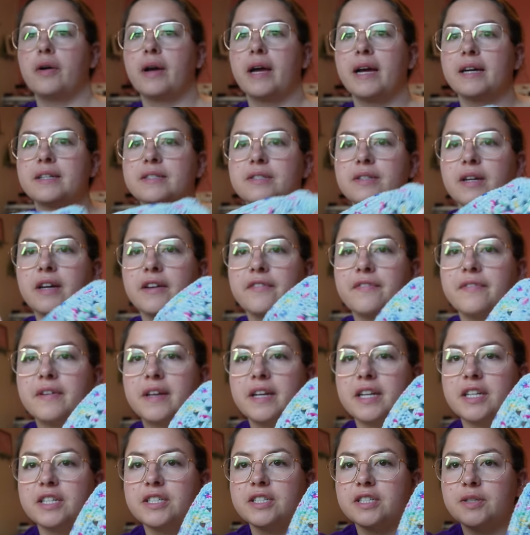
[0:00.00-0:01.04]
Okay, so I
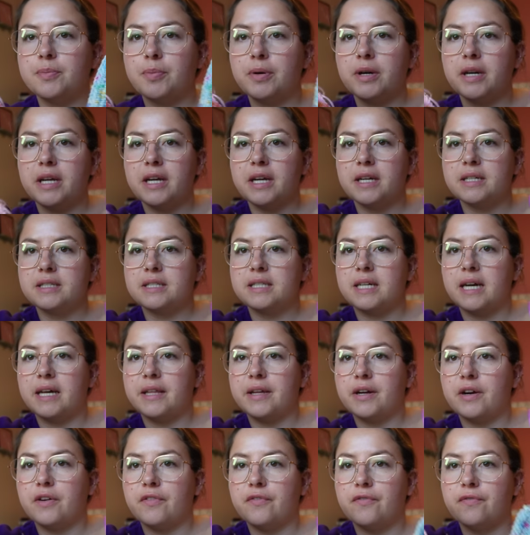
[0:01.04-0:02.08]
finished putting
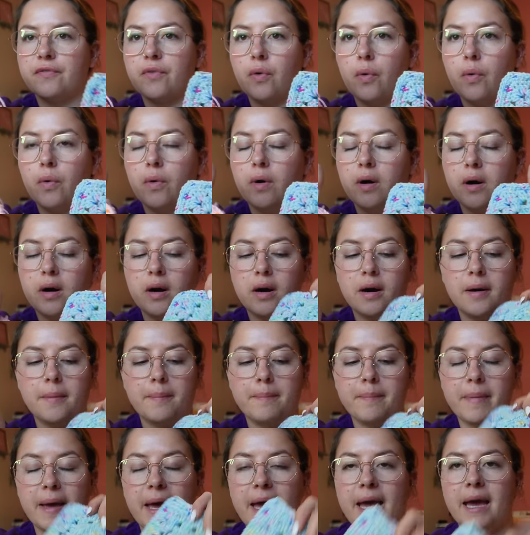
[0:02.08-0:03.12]
together four
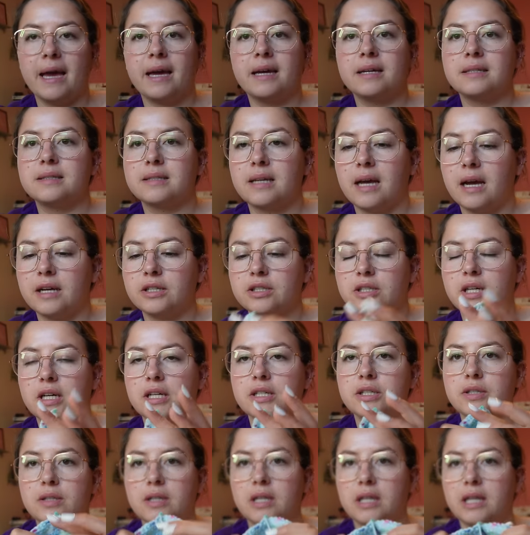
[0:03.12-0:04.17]
bags. I just
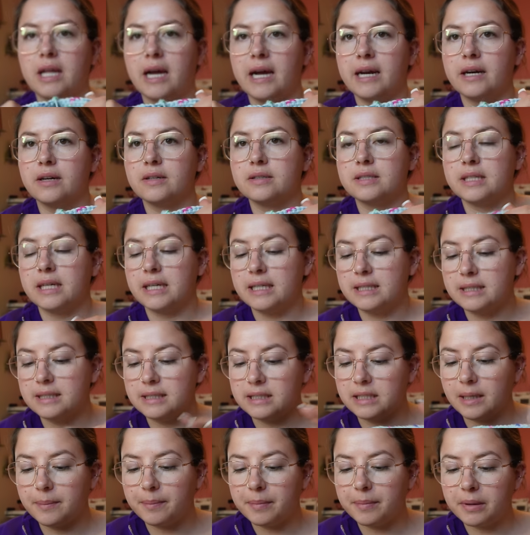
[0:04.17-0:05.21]
gotta do the liners and
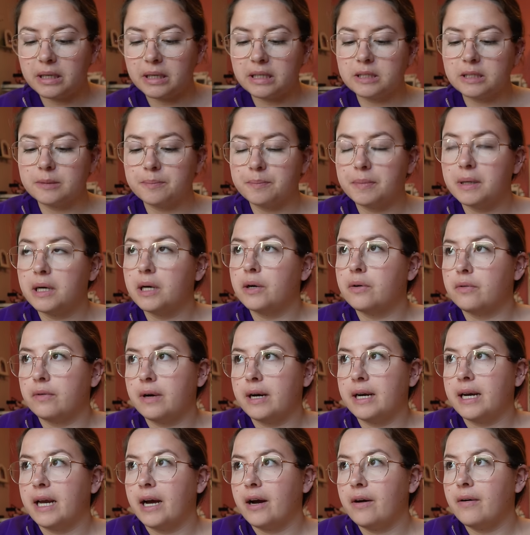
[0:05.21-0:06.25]
zippers, but
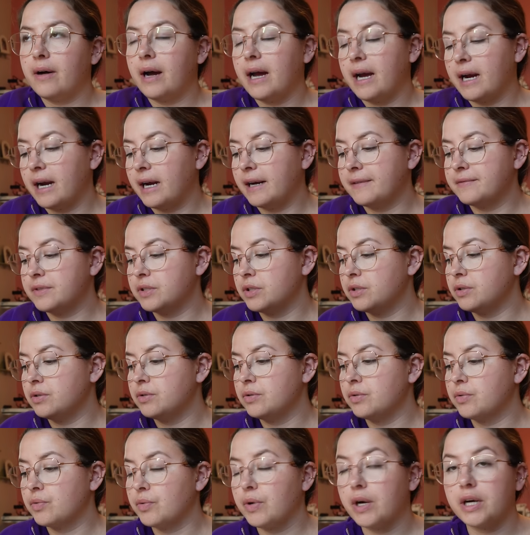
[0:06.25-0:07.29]
right now I have
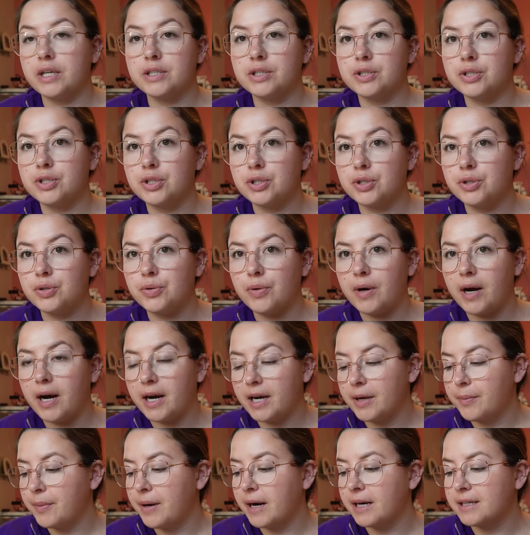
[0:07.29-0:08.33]
to run to
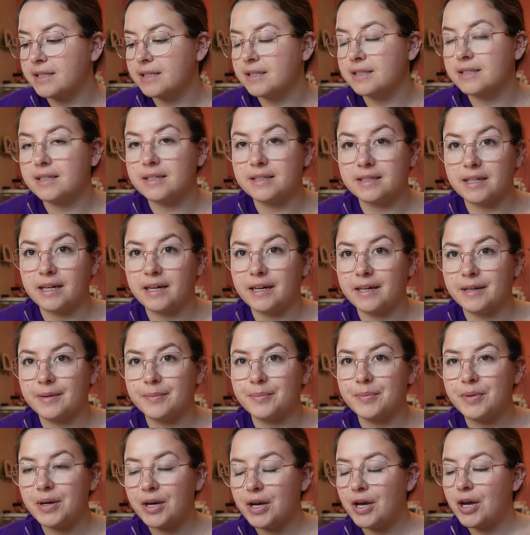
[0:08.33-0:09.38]
hockey practice because
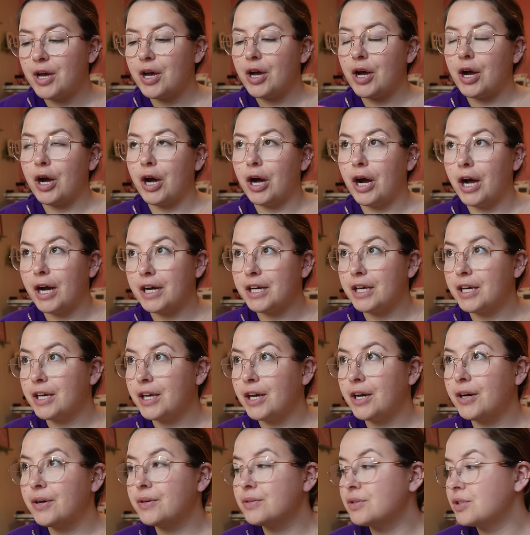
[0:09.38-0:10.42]
I'm a hockey
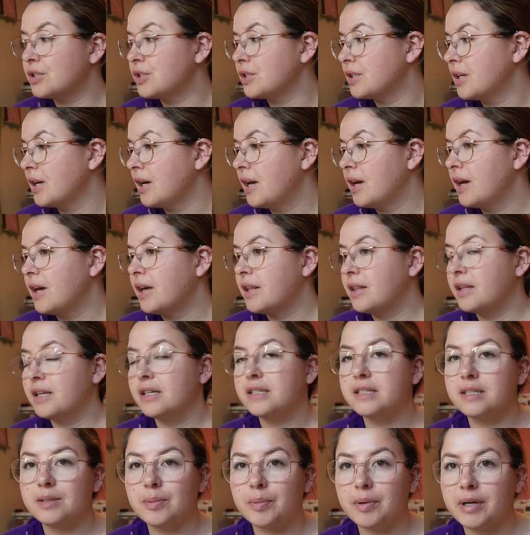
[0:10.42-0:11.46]
coach
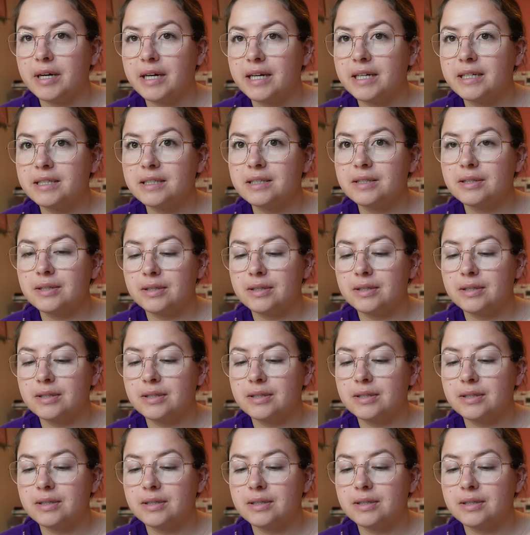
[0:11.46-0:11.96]
this spring.